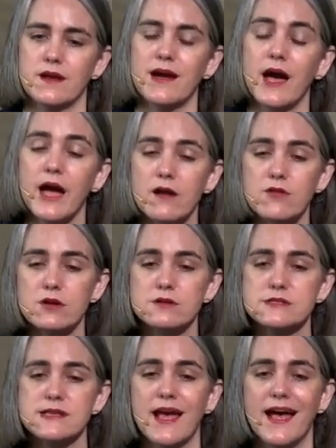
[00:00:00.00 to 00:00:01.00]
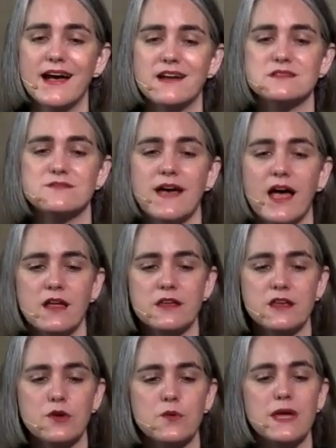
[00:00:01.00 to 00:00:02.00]
Kairos has
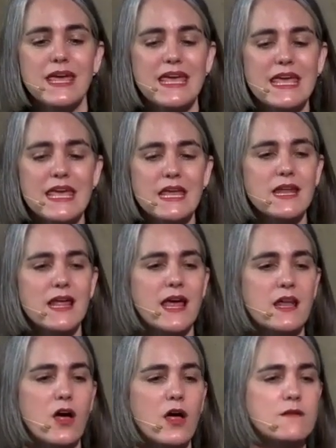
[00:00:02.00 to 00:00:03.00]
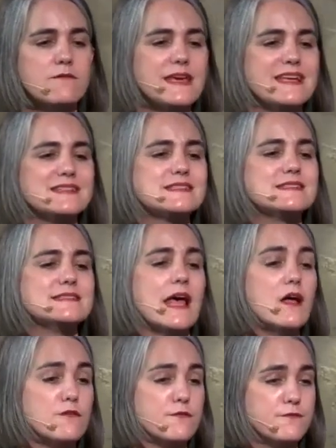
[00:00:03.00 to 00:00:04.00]
value in and of
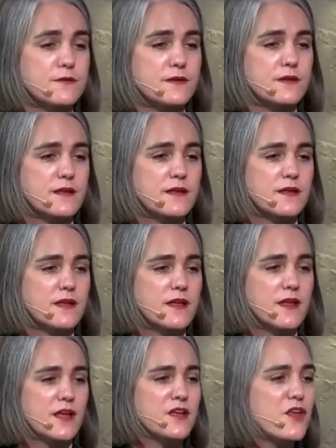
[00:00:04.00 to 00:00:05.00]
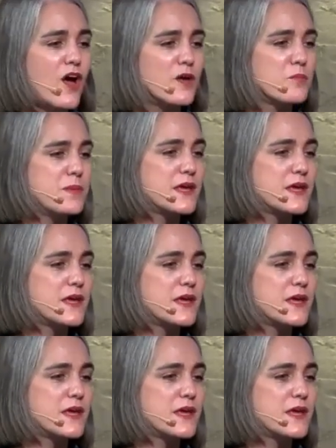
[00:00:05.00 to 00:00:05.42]
itself, not